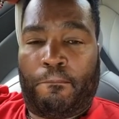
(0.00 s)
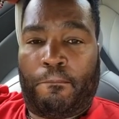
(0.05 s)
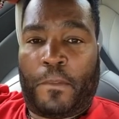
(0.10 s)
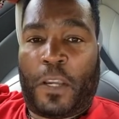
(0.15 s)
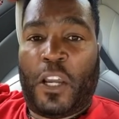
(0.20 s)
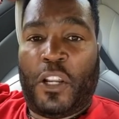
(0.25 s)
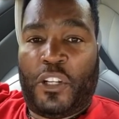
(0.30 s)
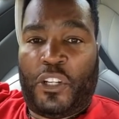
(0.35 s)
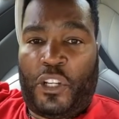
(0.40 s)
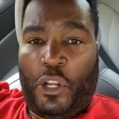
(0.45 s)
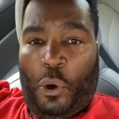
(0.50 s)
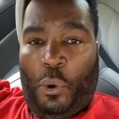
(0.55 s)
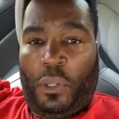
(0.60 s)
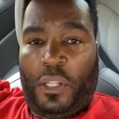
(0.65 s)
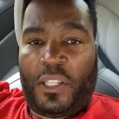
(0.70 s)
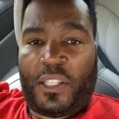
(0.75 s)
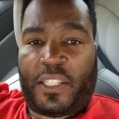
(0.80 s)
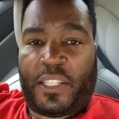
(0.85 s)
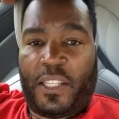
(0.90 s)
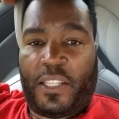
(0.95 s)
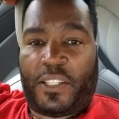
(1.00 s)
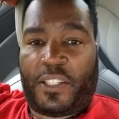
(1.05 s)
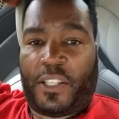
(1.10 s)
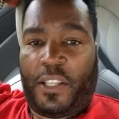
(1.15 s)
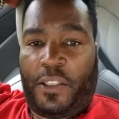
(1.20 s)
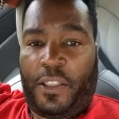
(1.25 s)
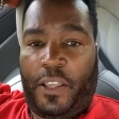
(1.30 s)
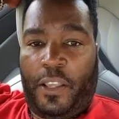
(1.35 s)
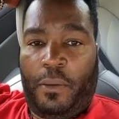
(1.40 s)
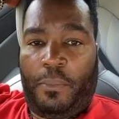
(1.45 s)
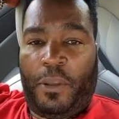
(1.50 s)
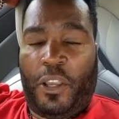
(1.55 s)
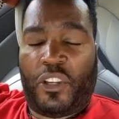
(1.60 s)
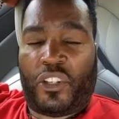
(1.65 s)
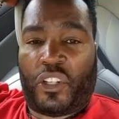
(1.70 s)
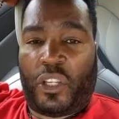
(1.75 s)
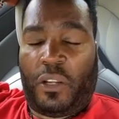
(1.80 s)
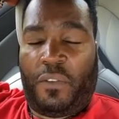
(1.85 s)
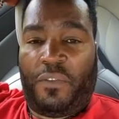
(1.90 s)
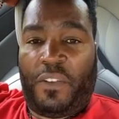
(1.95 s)
Condolences to them. It
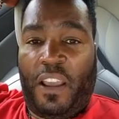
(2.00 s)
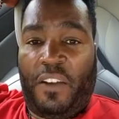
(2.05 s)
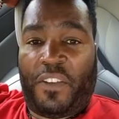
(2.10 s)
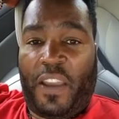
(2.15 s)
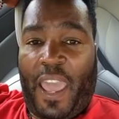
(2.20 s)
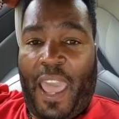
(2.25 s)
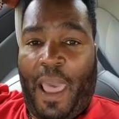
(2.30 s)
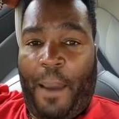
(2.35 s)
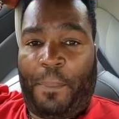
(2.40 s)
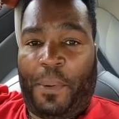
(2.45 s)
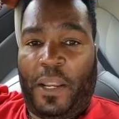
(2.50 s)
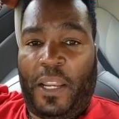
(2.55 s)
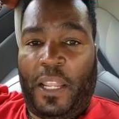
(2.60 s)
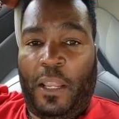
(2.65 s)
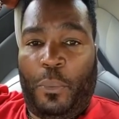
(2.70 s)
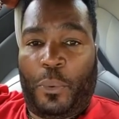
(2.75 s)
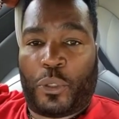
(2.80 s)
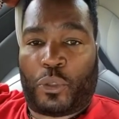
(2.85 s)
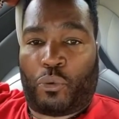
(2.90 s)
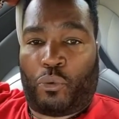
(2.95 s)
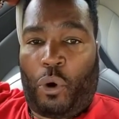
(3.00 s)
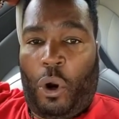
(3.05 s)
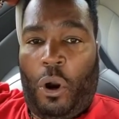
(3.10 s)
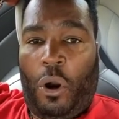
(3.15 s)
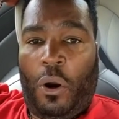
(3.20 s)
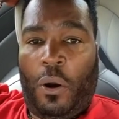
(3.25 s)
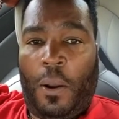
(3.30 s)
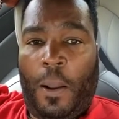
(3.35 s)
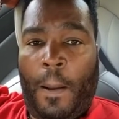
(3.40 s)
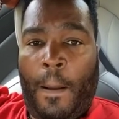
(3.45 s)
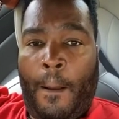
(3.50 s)
should have never happened. It was wrong.